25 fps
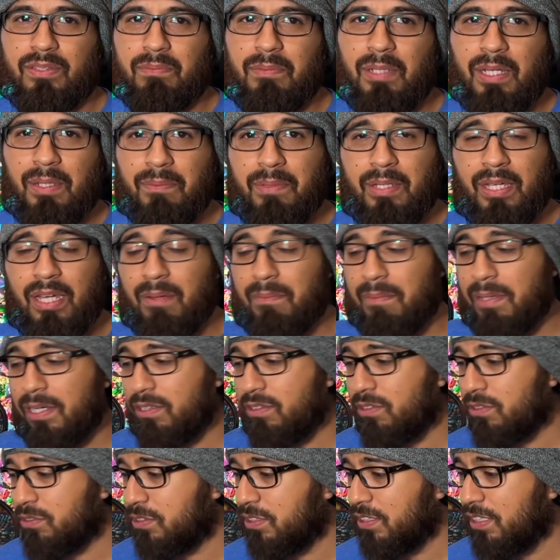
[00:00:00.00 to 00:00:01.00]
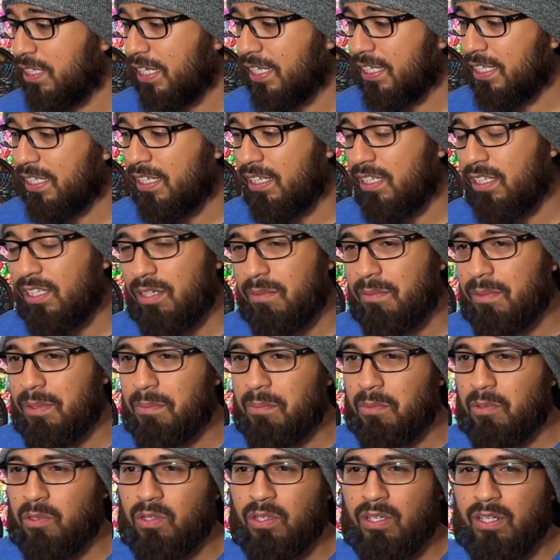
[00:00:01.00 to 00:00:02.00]
Maybe I might grow to liking it a little bit
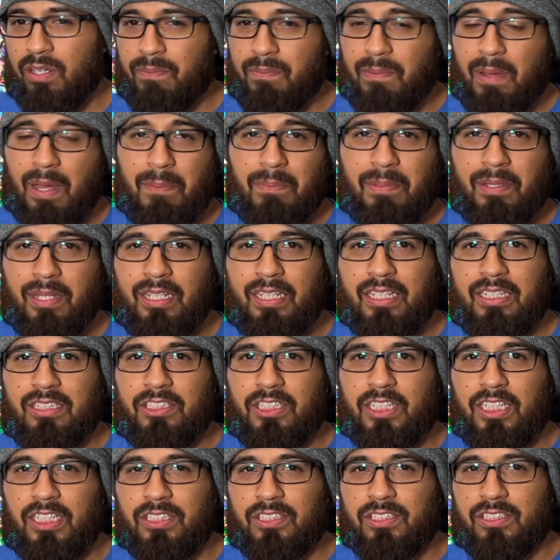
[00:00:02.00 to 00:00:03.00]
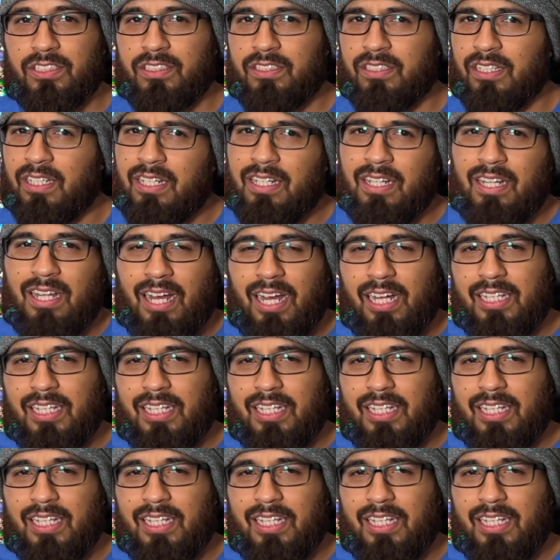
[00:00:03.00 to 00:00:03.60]
more. If my opinion changes, I